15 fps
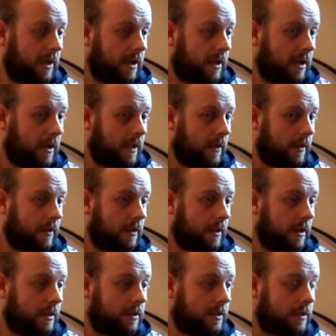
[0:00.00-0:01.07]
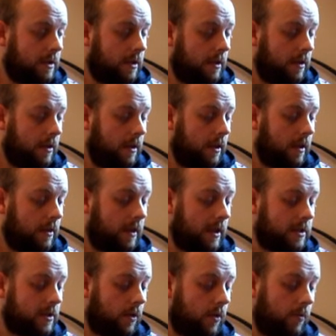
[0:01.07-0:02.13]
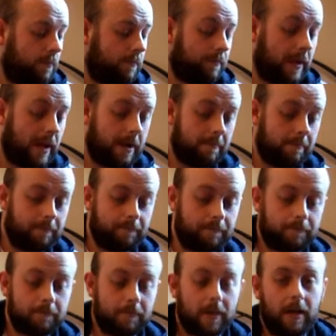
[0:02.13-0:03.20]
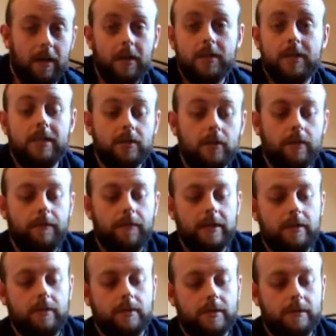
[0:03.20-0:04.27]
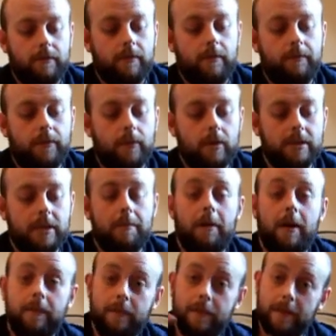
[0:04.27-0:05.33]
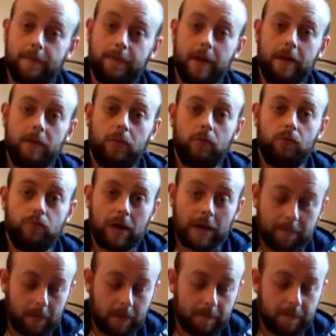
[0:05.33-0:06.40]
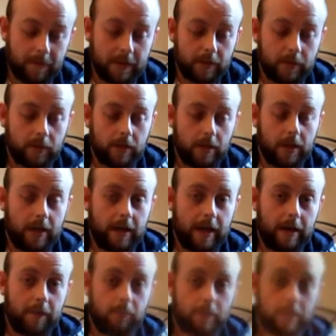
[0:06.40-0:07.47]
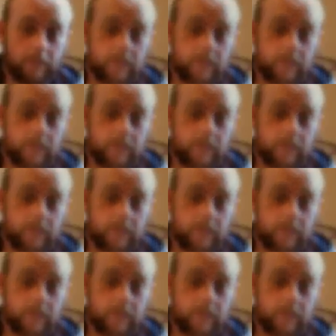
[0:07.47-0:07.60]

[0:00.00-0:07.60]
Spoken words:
I think that's all. So that's all the videos from Florida, apart from this final wrap-up video, which I'll